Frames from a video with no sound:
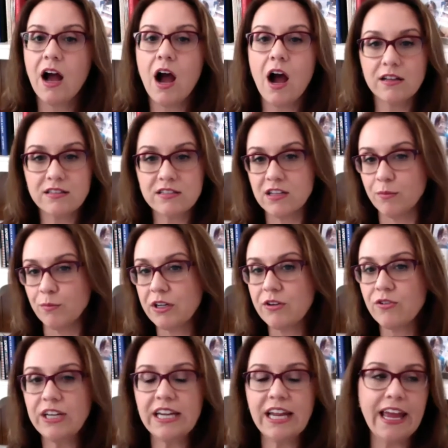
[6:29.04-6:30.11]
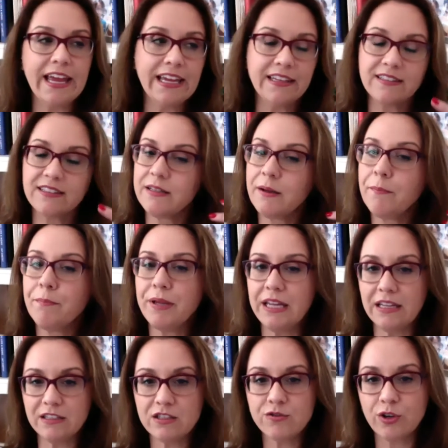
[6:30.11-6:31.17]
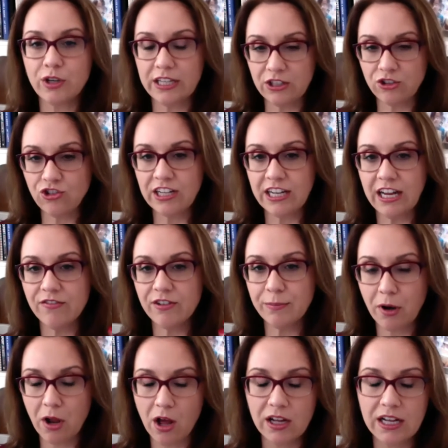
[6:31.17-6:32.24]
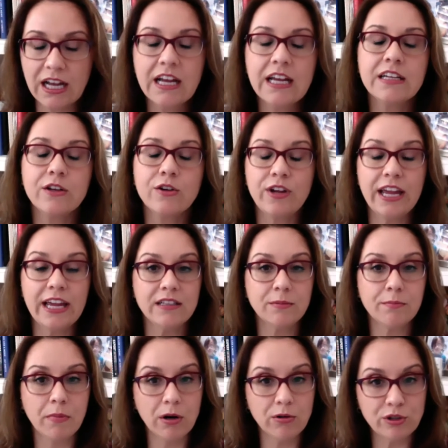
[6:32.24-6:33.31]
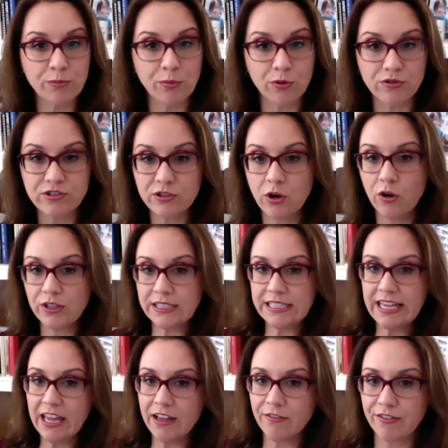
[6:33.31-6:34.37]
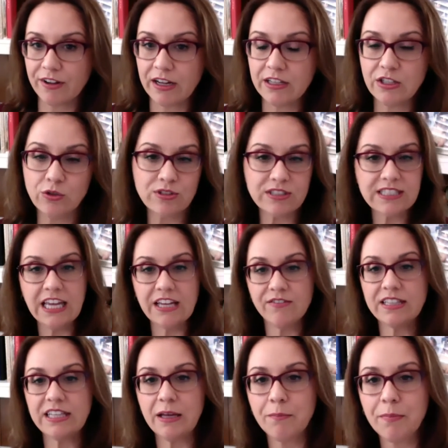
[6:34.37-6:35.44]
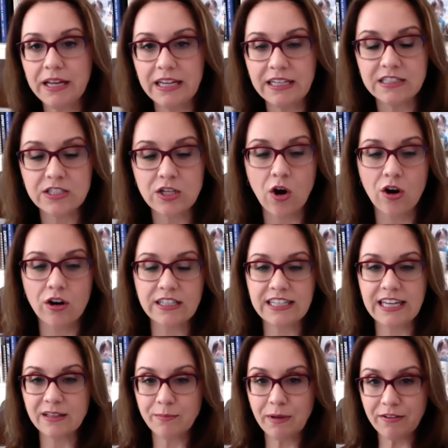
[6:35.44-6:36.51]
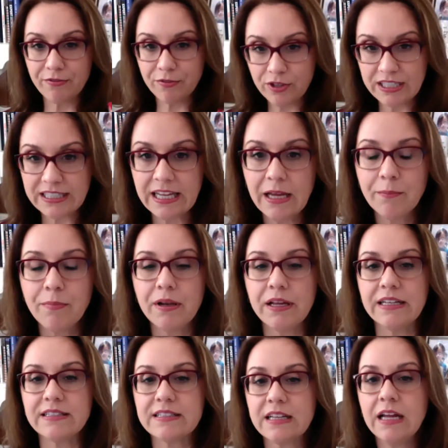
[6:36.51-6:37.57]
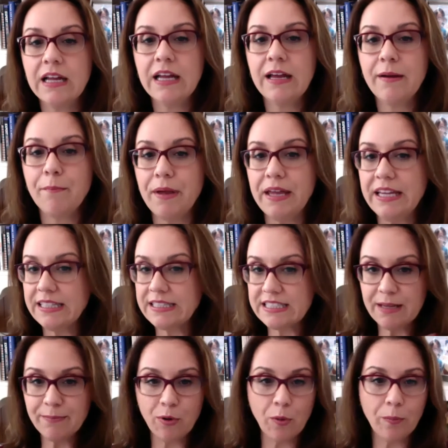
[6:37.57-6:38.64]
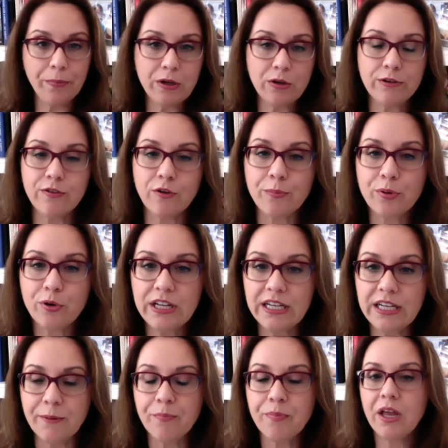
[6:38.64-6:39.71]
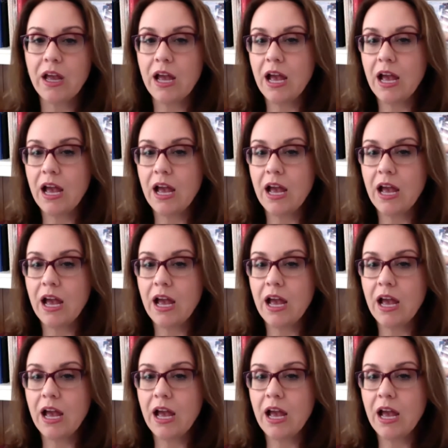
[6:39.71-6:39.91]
awesome. Create pins for each and every blog. Create multiples. Go in Canva. Use Canva templates or get my free templates. Make it simple, beautiful, pretty.